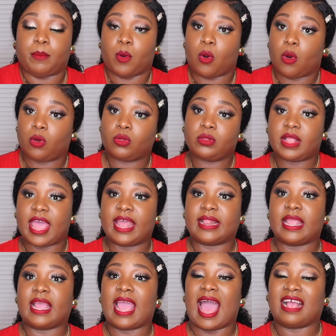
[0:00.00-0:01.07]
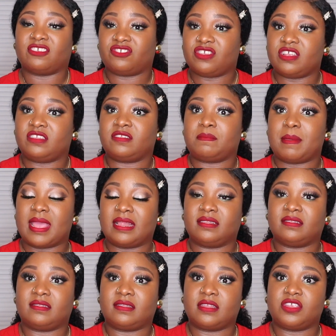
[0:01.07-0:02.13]
bowl, and it actually
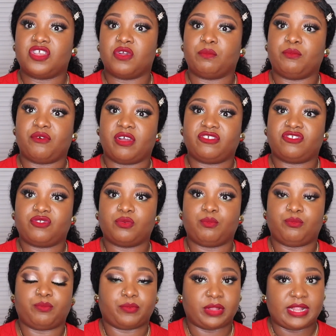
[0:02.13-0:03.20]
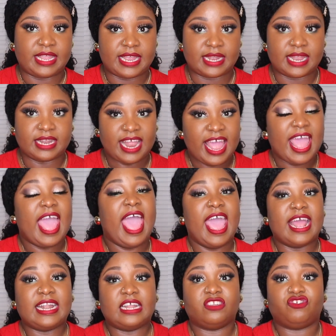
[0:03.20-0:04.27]
spins your brush to clean it,
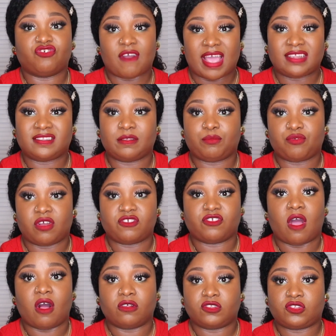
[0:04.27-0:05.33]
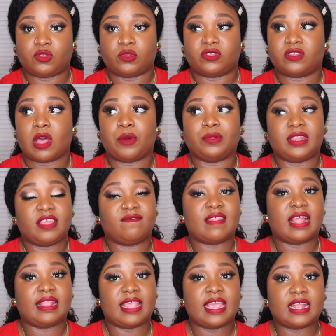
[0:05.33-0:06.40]
and it dries the brush also. So I'll leave
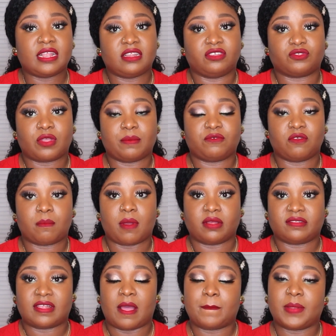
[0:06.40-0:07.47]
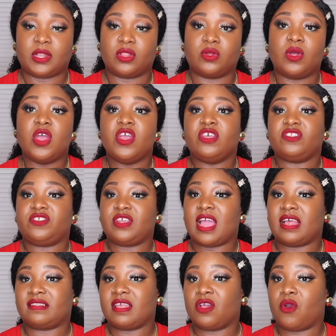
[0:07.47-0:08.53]
that link in the description box down below so you
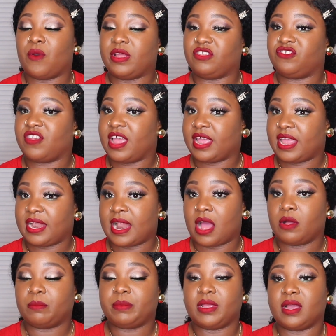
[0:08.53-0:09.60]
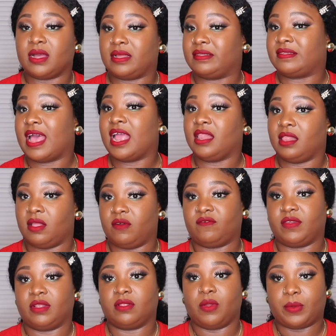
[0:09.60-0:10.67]
guys can go and check it out because I
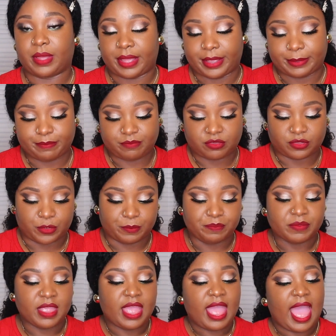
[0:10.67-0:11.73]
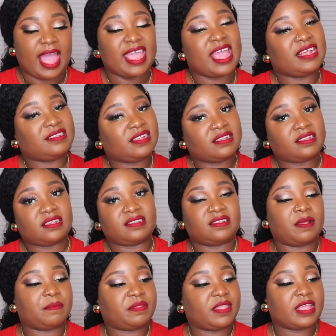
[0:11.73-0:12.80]
love it, okay? So I guess this is
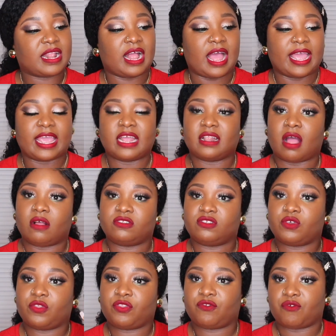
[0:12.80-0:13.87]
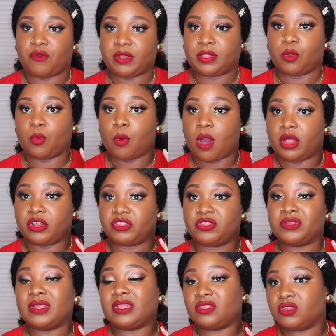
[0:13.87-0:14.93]
something that I can also throw in the water
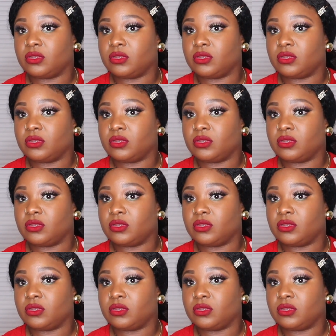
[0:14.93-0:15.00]
to